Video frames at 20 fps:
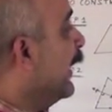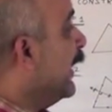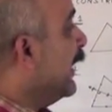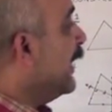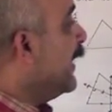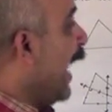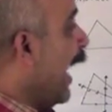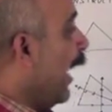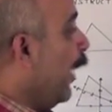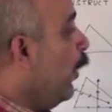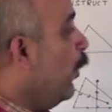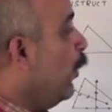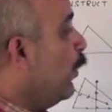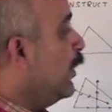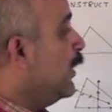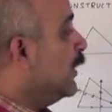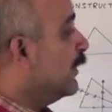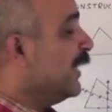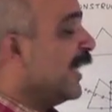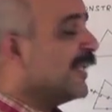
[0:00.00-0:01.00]
Now,
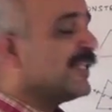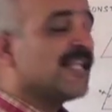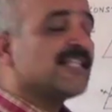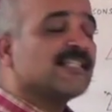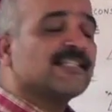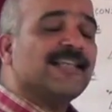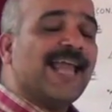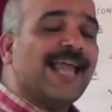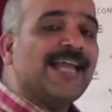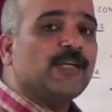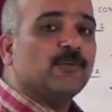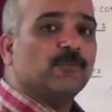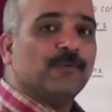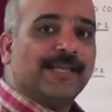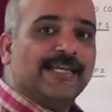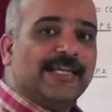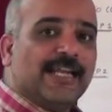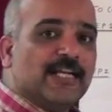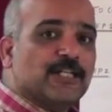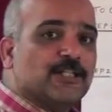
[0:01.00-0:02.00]
there is a slight
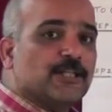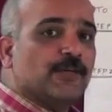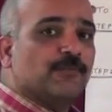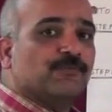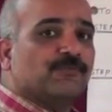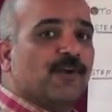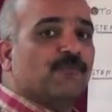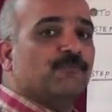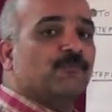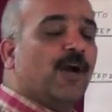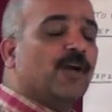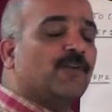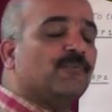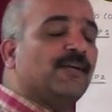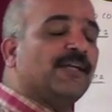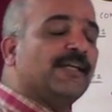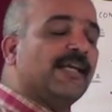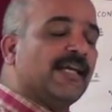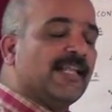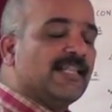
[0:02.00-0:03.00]
variation from what
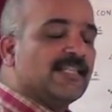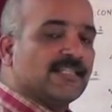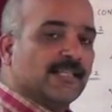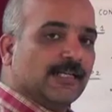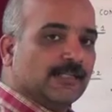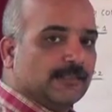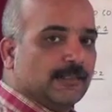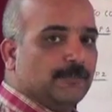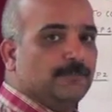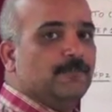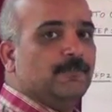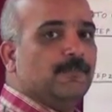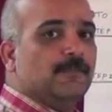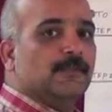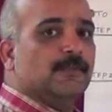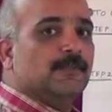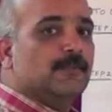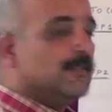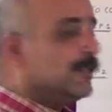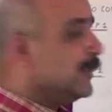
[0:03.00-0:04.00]
we did in
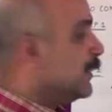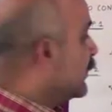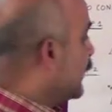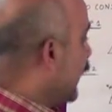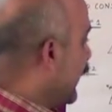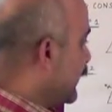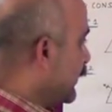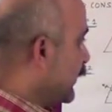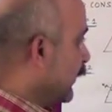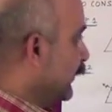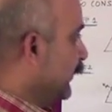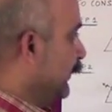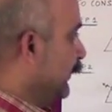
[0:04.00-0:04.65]
circumcenter